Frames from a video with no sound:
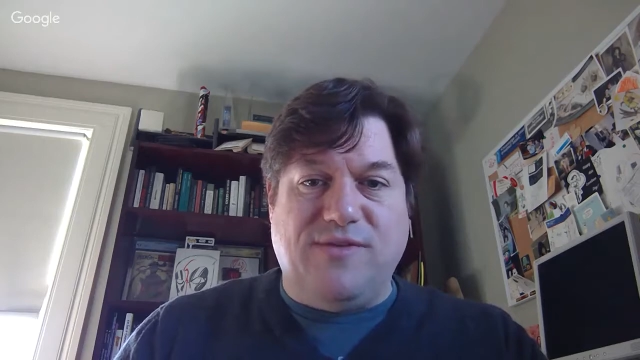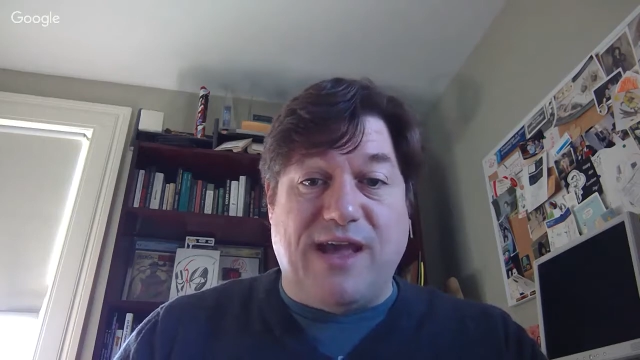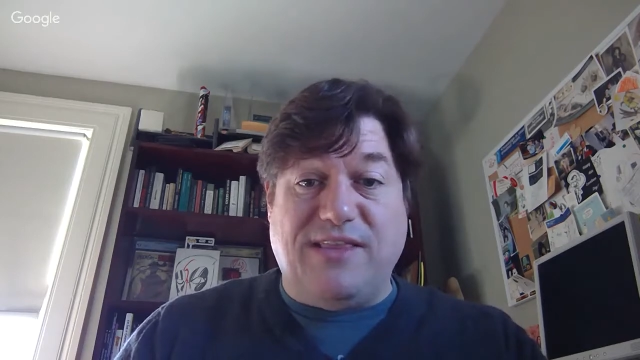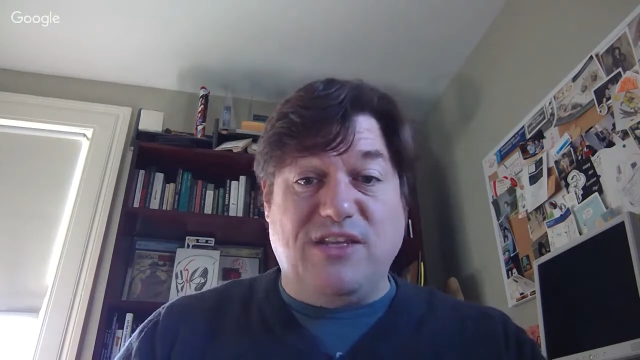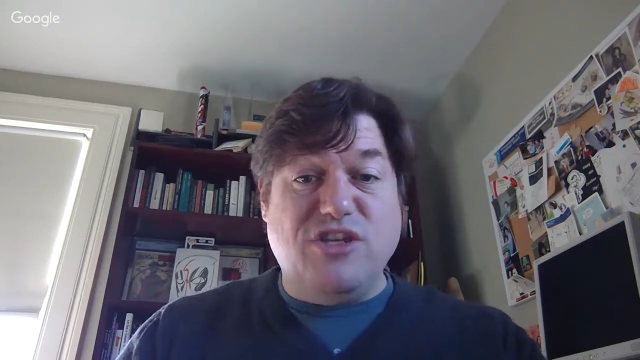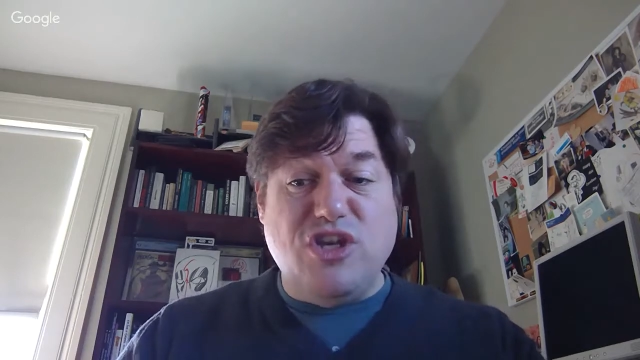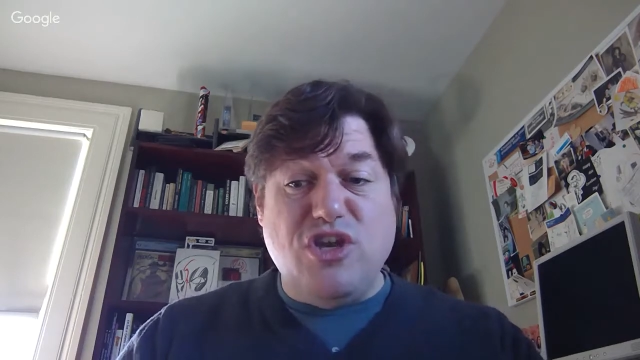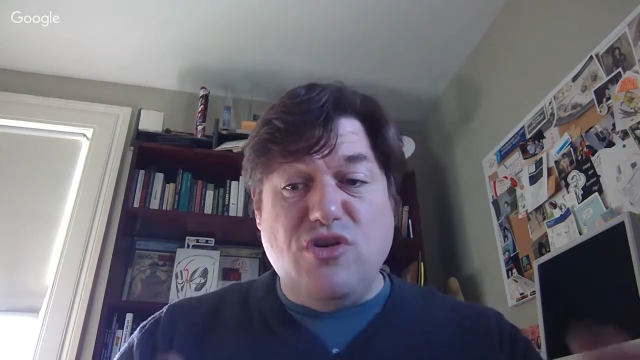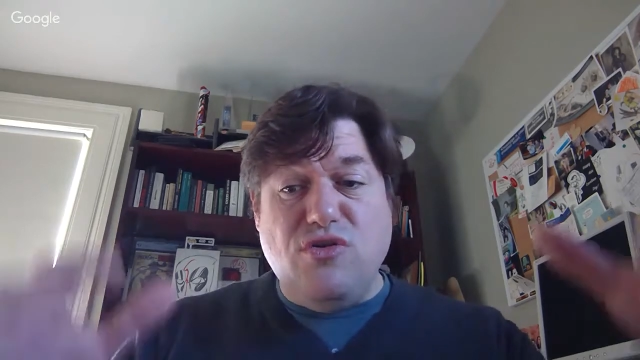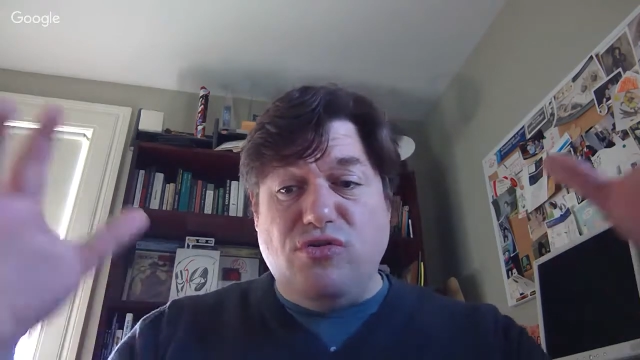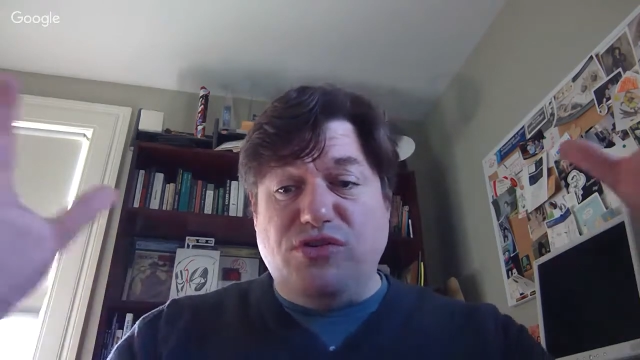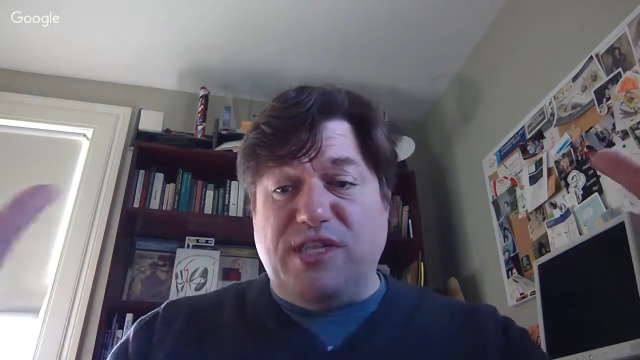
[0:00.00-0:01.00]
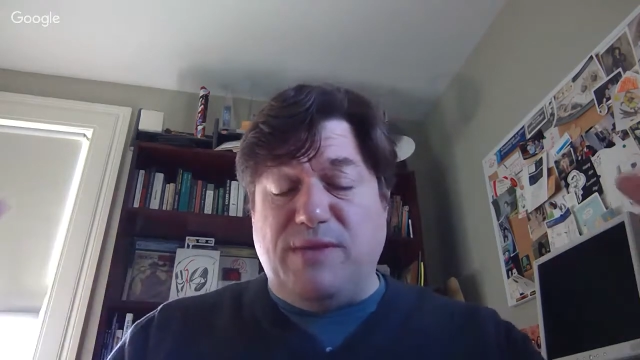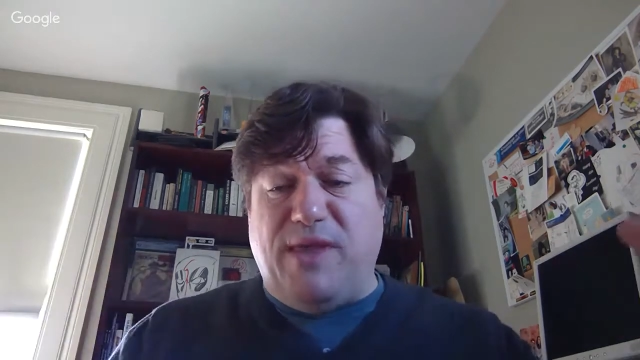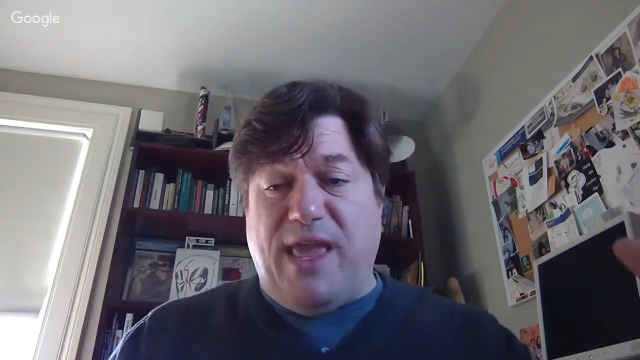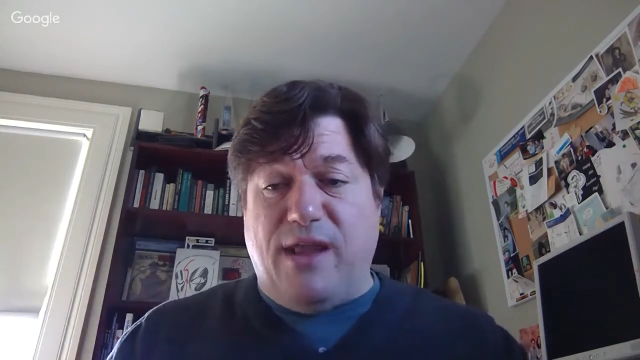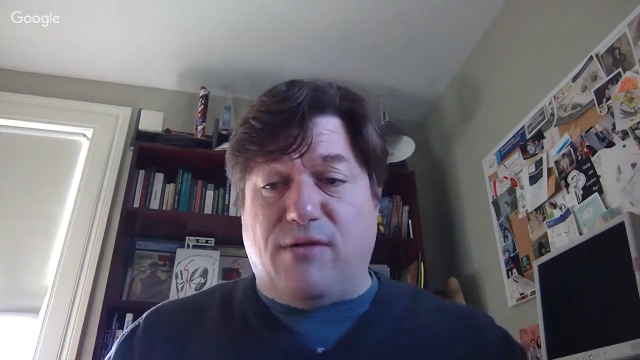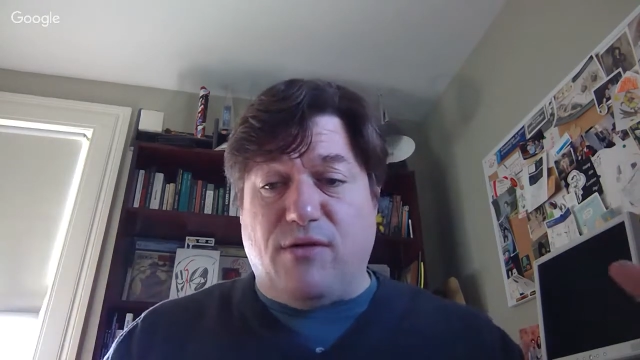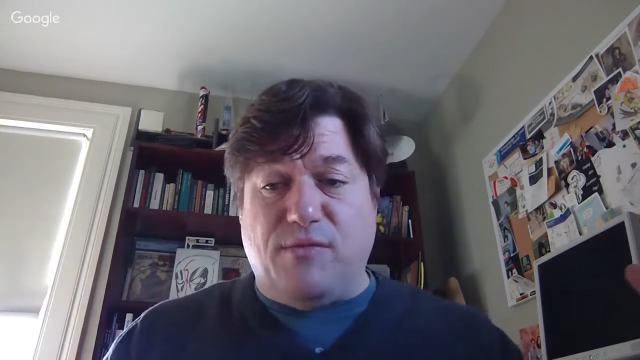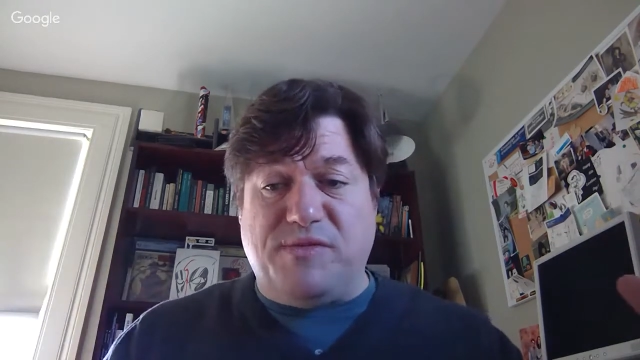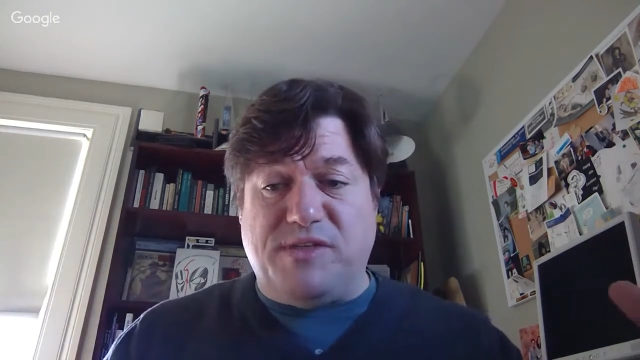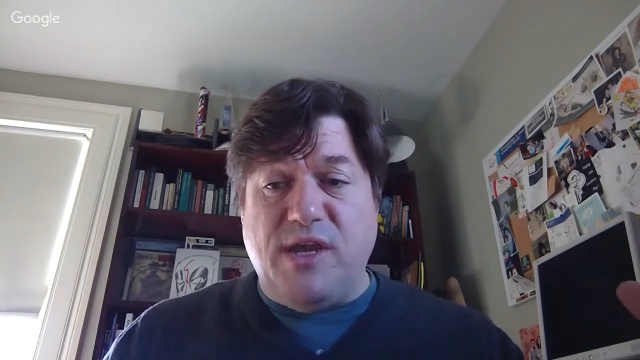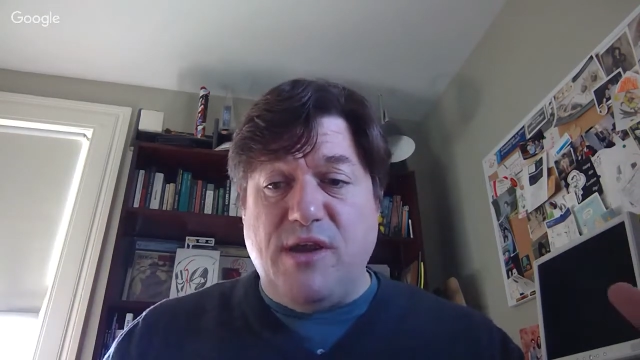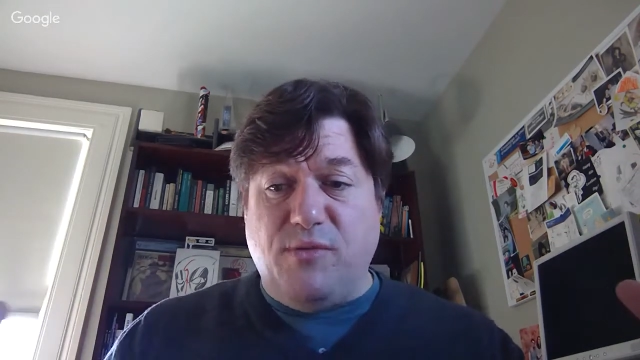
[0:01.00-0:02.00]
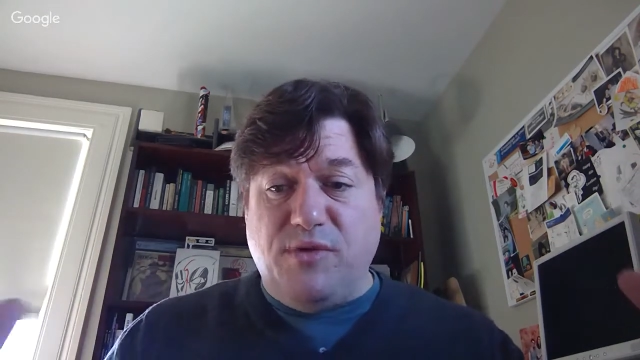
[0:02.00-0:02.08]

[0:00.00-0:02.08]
And you've got these huge DBA groups